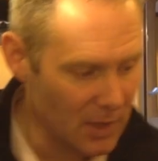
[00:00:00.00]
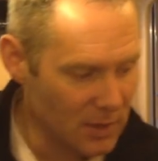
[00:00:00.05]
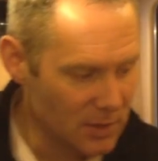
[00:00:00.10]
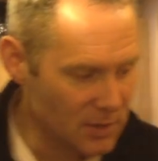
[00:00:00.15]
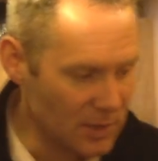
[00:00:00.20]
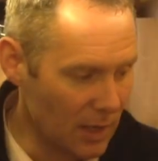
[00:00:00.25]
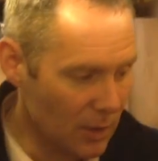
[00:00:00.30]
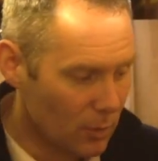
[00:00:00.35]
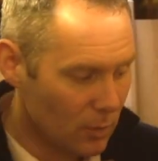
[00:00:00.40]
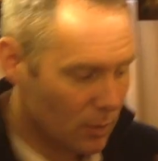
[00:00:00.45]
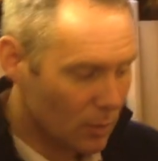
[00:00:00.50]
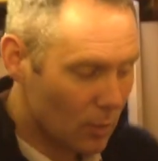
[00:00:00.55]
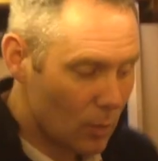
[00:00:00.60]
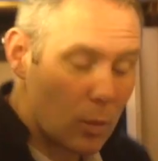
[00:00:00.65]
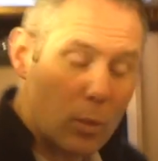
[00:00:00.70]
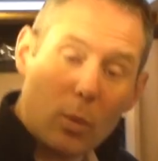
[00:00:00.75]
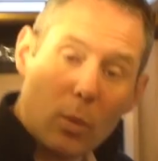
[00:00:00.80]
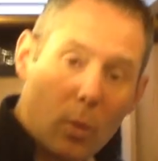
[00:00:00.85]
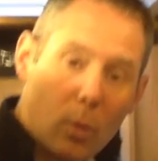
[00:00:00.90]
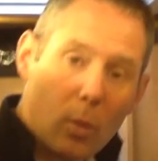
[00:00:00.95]
so
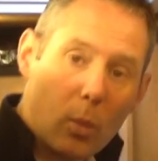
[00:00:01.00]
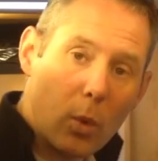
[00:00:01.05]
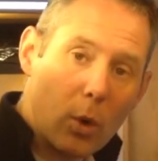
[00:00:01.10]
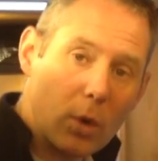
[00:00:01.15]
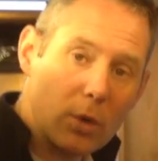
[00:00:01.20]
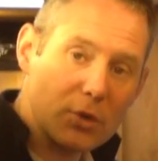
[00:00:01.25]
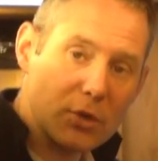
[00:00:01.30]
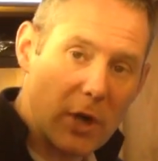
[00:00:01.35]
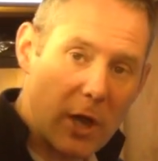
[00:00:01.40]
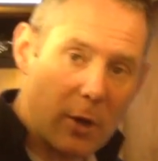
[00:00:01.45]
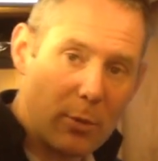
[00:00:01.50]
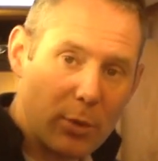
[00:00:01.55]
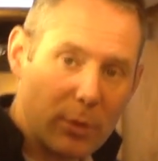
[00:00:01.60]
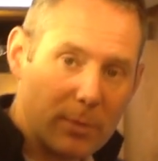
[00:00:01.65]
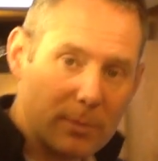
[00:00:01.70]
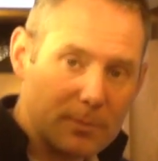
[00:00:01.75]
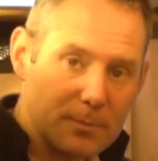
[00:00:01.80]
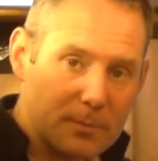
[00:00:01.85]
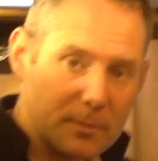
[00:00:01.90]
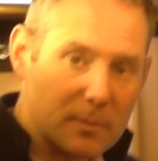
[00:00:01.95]
wardrobe.
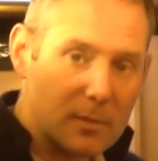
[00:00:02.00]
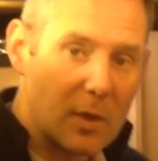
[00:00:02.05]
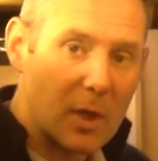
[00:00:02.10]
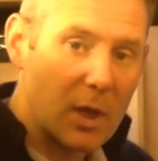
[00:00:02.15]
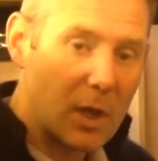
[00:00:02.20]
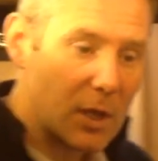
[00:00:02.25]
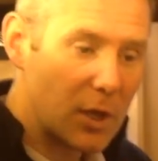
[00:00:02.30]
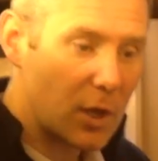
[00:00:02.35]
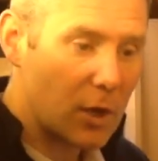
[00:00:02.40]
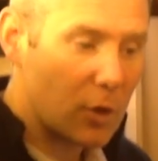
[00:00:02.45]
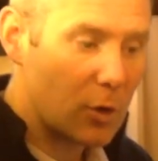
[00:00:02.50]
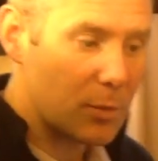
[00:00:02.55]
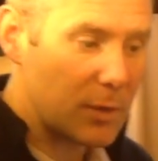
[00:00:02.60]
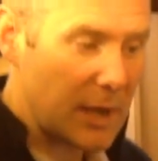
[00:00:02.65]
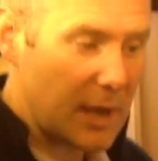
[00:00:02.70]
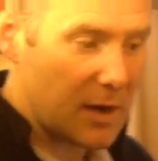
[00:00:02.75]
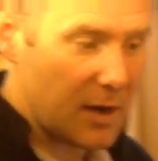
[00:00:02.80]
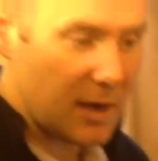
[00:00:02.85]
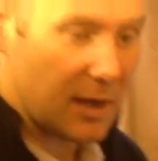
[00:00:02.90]
You can come down